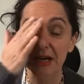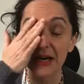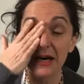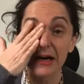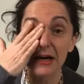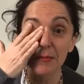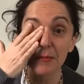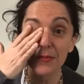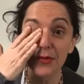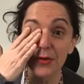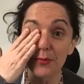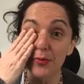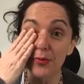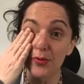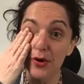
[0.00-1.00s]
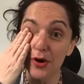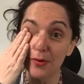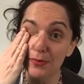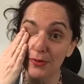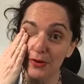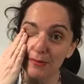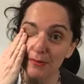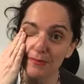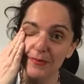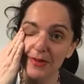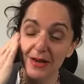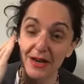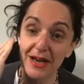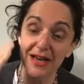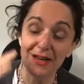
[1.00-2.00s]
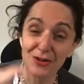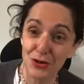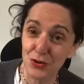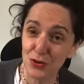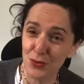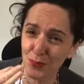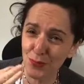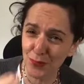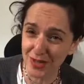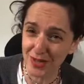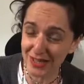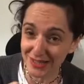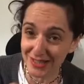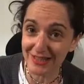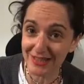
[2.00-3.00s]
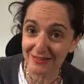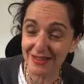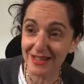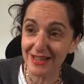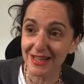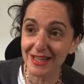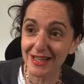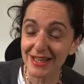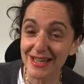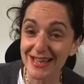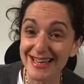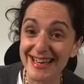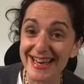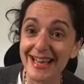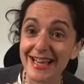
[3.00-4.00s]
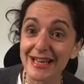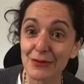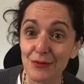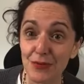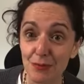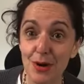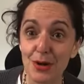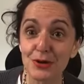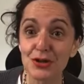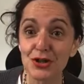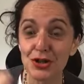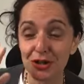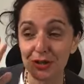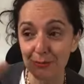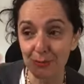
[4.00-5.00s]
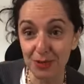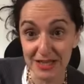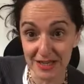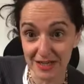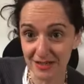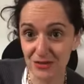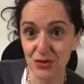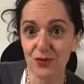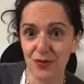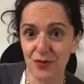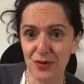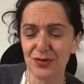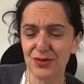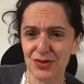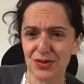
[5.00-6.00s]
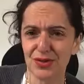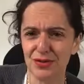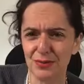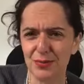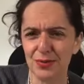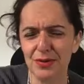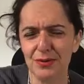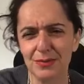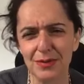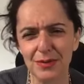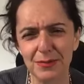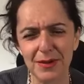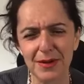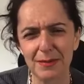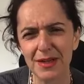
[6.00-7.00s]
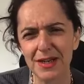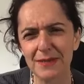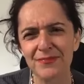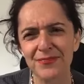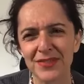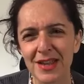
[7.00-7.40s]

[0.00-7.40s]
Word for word: the problem and you feeling the negative emotion because you're focused on the problem. I mean,